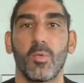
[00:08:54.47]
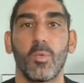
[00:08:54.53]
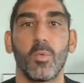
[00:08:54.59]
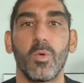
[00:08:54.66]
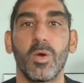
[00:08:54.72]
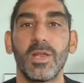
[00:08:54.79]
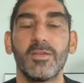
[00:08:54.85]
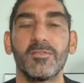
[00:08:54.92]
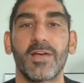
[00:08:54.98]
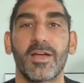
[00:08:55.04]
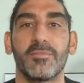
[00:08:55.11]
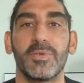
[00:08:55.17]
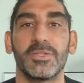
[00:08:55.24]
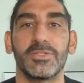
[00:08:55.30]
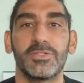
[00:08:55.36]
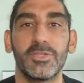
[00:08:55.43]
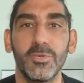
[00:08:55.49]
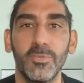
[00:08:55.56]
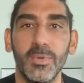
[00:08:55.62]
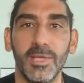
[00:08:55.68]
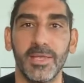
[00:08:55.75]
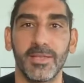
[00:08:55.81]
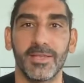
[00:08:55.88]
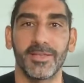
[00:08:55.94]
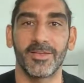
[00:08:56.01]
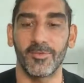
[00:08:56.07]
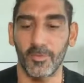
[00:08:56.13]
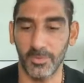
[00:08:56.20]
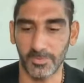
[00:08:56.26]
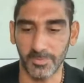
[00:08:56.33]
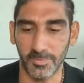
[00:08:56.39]
what have I been doing
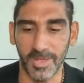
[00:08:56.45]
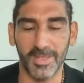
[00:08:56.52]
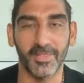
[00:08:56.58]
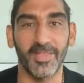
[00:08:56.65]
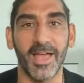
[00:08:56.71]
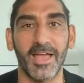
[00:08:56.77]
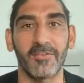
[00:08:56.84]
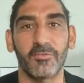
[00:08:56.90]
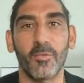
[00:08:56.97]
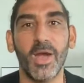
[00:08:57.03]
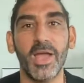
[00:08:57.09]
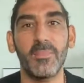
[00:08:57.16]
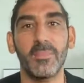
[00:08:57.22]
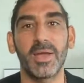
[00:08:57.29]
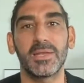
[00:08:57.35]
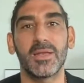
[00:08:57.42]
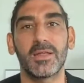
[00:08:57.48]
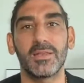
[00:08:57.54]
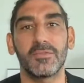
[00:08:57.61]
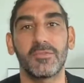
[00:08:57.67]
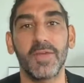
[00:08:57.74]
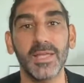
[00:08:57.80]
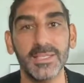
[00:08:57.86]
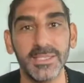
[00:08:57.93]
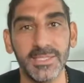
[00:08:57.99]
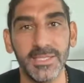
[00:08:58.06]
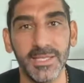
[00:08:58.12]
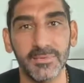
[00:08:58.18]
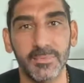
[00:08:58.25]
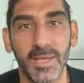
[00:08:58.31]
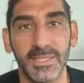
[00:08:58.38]
with my life? Why am I not
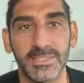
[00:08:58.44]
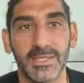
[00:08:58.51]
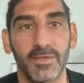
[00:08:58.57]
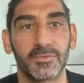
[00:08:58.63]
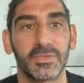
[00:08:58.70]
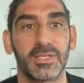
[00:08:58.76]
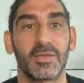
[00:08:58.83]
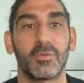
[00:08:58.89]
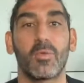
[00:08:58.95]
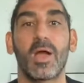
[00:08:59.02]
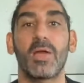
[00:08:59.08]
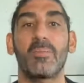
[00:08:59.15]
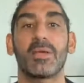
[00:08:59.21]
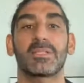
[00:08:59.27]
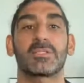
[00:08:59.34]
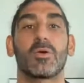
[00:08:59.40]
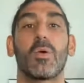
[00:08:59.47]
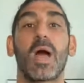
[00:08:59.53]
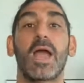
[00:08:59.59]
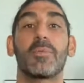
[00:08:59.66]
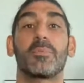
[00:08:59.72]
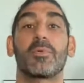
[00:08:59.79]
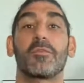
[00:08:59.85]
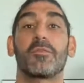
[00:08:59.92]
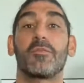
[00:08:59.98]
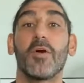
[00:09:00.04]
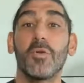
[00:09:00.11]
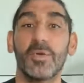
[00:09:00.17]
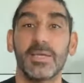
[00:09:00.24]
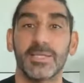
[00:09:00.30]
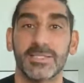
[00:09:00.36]
investing in myself today? Why am I so
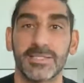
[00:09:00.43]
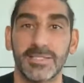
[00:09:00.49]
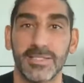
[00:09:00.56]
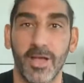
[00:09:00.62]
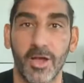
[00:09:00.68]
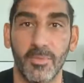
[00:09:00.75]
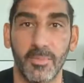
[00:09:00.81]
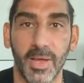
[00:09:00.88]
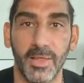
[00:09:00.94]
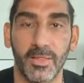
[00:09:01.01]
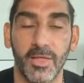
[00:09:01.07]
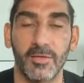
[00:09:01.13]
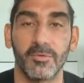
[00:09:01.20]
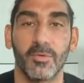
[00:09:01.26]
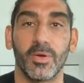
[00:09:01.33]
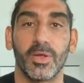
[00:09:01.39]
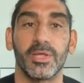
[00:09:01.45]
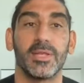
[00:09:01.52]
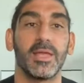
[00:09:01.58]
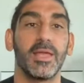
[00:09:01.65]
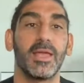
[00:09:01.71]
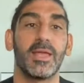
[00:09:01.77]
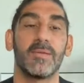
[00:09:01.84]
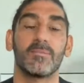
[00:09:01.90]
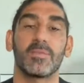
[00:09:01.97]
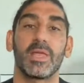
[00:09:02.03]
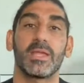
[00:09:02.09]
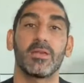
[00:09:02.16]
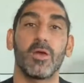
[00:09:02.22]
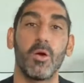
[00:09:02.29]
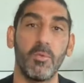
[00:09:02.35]
hyper-focused on my loved one?
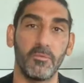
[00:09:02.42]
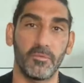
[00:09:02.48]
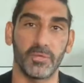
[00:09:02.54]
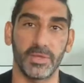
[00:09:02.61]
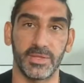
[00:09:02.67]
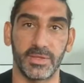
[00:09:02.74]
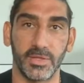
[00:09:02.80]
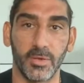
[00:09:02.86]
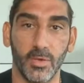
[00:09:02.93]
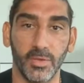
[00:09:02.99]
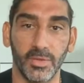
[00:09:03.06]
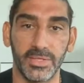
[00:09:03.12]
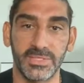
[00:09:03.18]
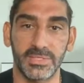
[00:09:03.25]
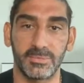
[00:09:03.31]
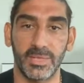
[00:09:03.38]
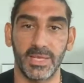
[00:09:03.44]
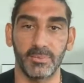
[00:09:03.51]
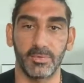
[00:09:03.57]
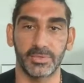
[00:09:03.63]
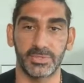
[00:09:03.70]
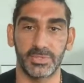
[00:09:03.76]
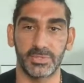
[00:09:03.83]
And hopefully the goal is to be able